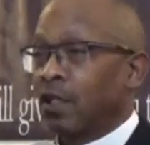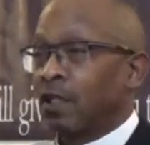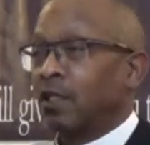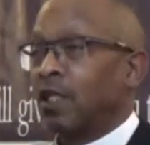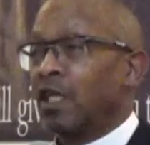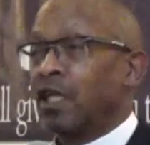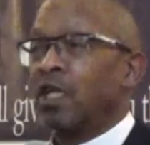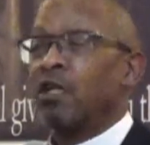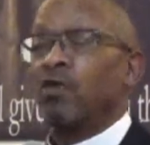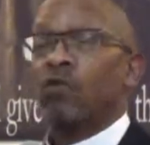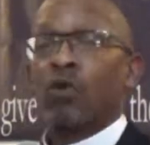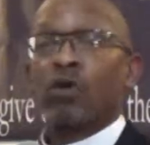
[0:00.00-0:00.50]

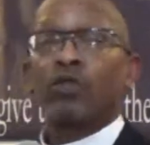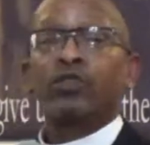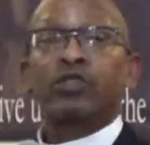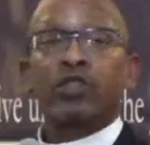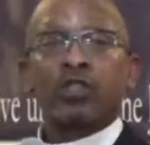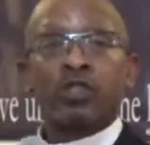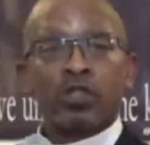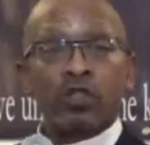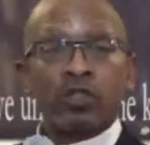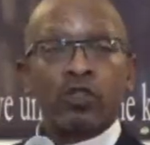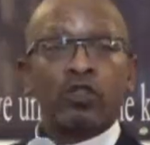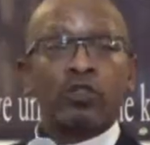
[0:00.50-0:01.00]
that he wants
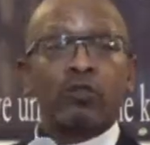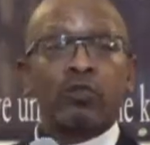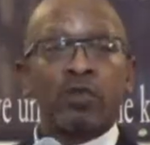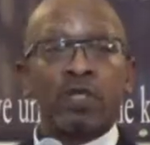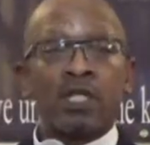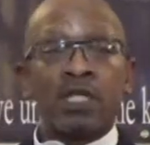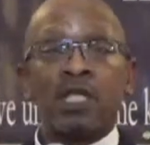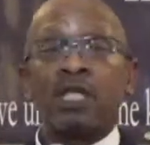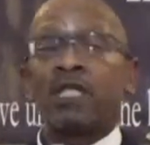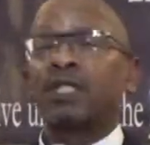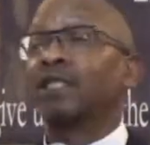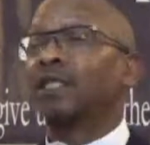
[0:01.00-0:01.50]
to use
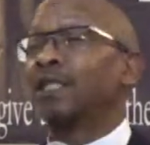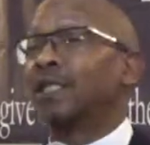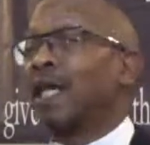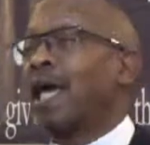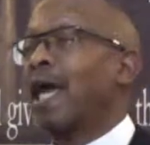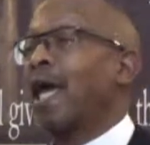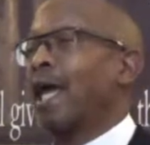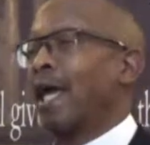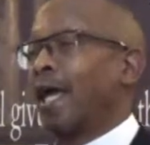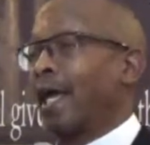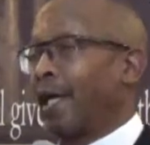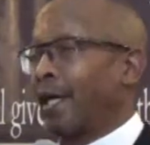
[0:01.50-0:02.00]
me in
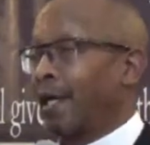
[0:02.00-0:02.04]
today.